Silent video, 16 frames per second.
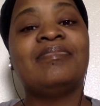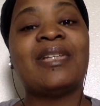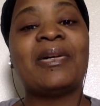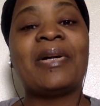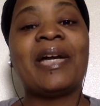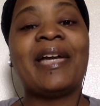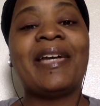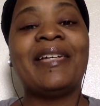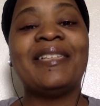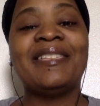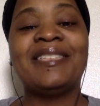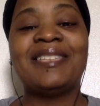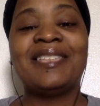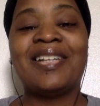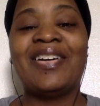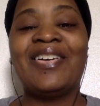Okay,
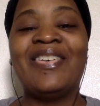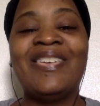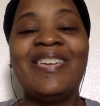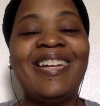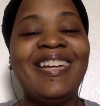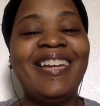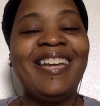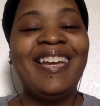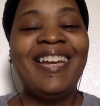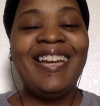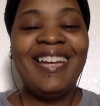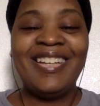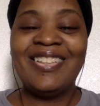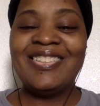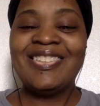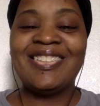so
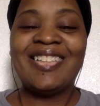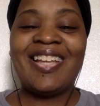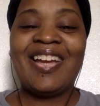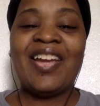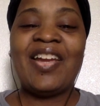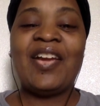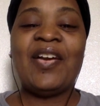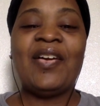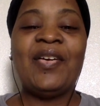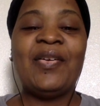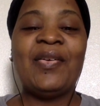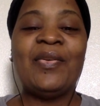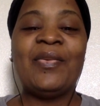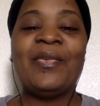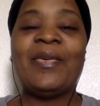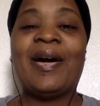it was like,
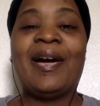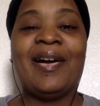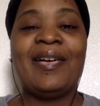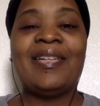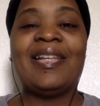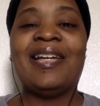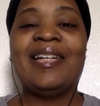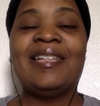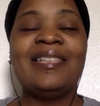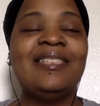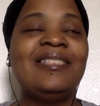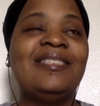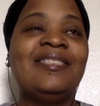wow, like